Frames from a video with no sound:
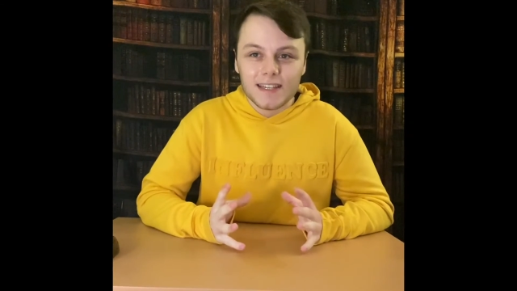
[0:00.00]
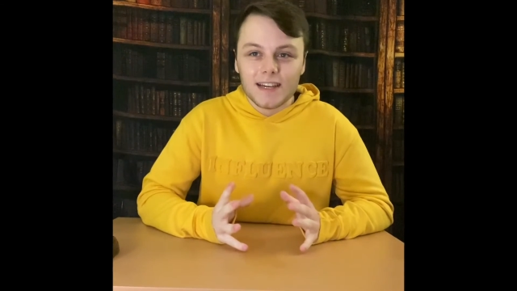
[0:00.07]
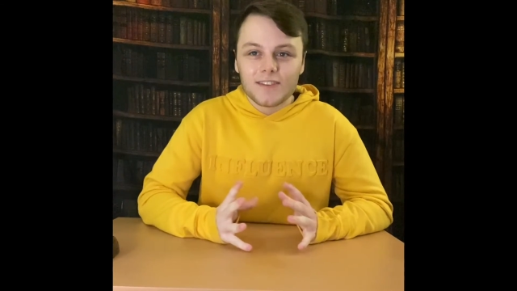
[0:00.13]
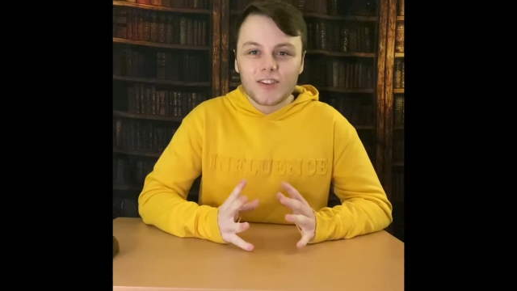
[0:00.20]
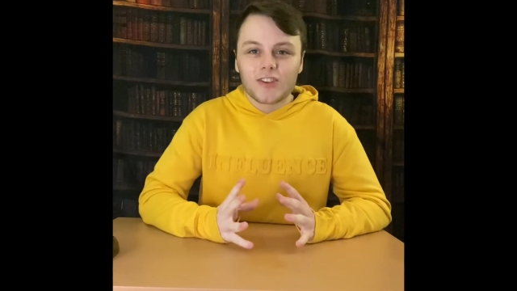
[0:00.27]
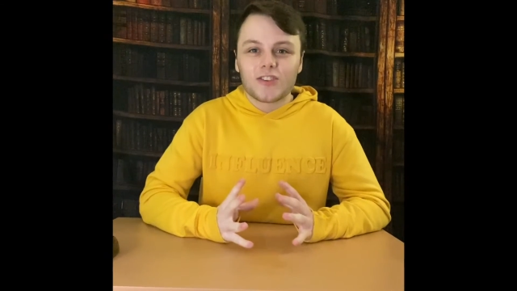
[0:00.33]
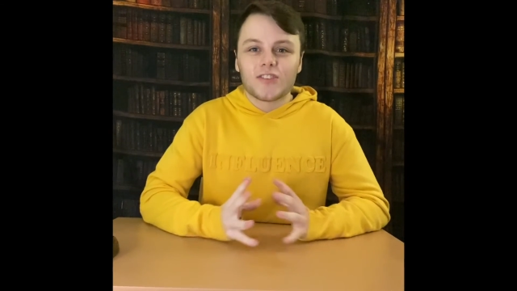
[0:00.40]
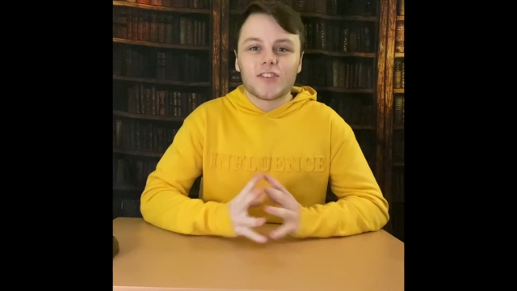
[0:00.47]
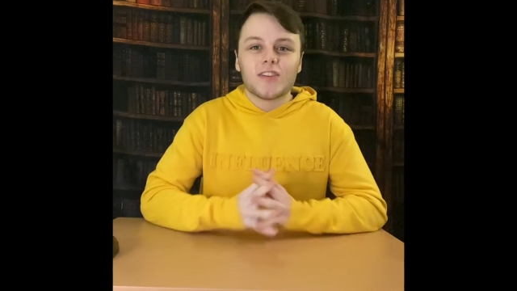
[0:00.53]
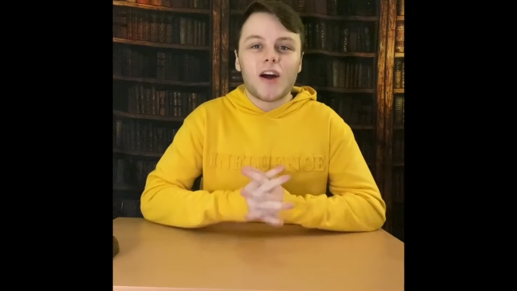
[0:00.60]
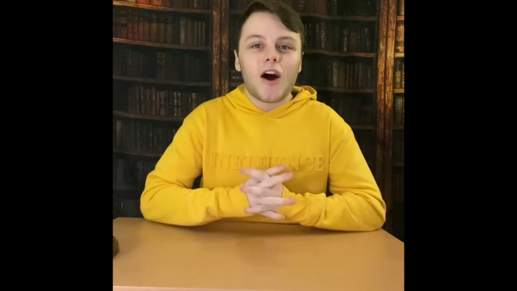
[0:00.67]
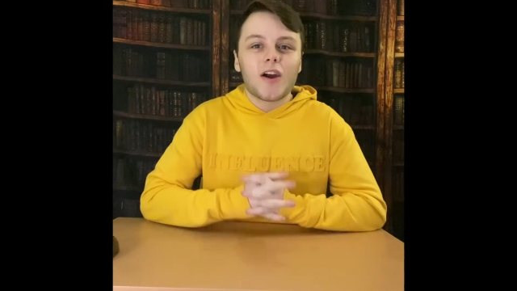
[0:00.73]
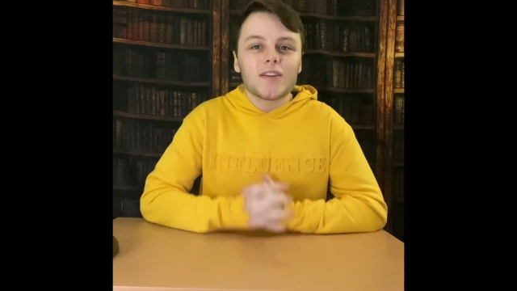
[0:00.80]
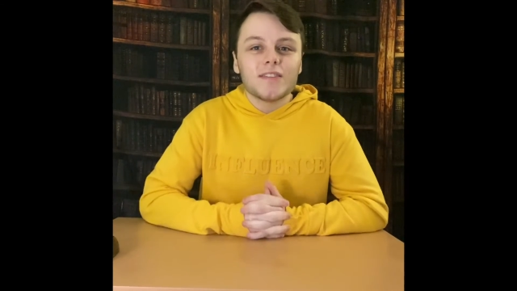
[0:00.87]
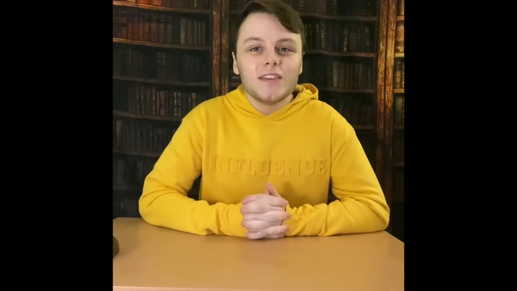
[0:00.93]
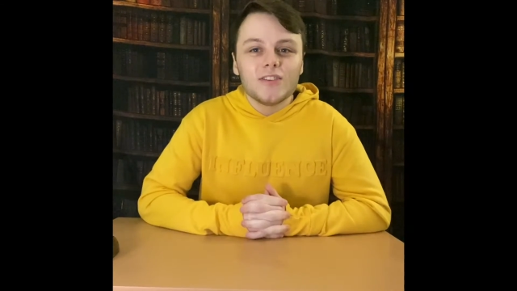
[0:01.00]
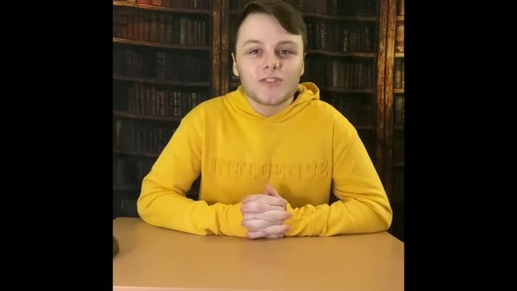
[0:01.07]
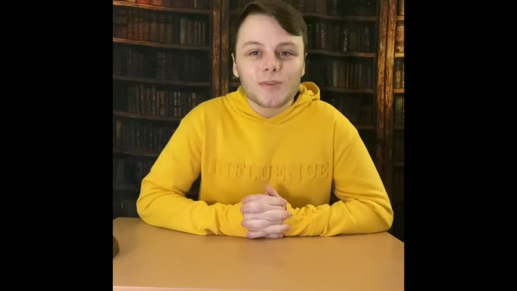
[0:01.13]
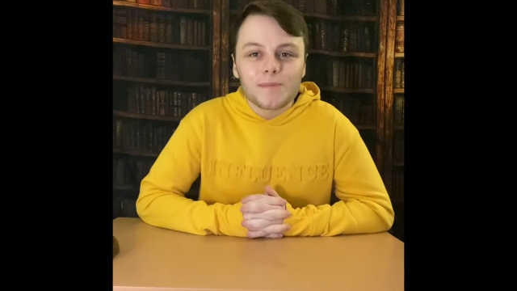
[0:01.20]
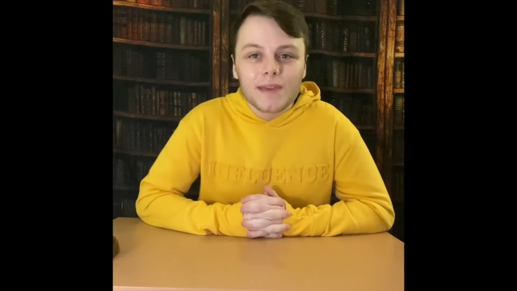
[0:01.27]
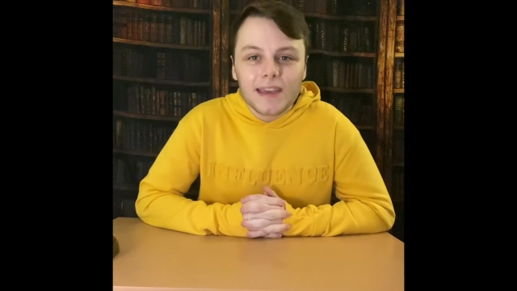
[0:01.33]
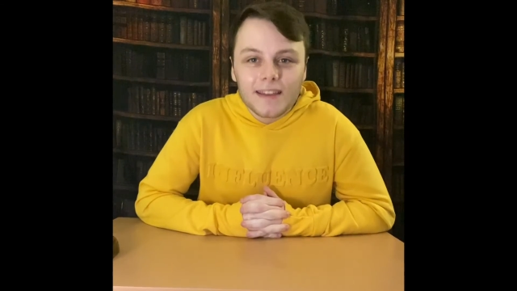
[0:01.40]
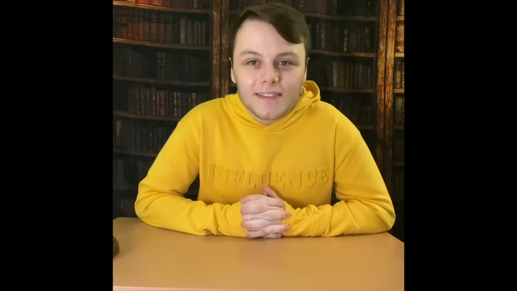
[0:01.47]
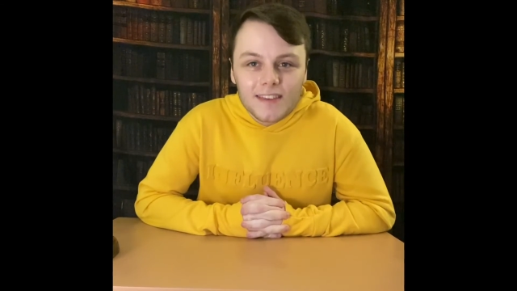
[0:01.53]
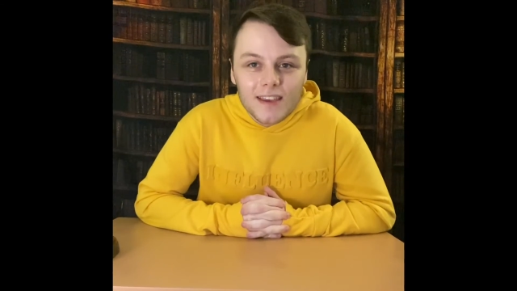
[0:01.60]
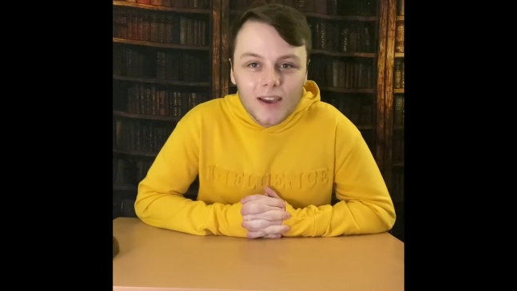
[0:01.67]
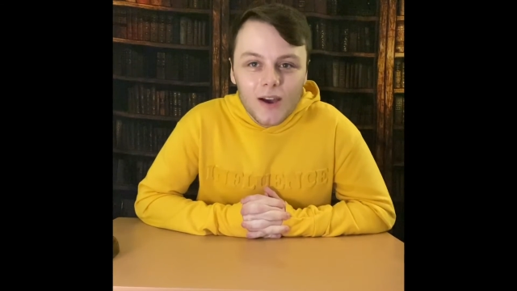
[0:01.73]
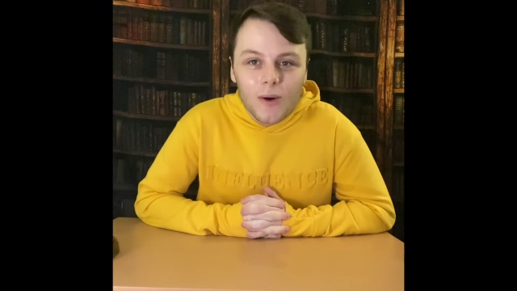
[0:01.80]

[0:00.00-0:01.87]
such as an art teacher painting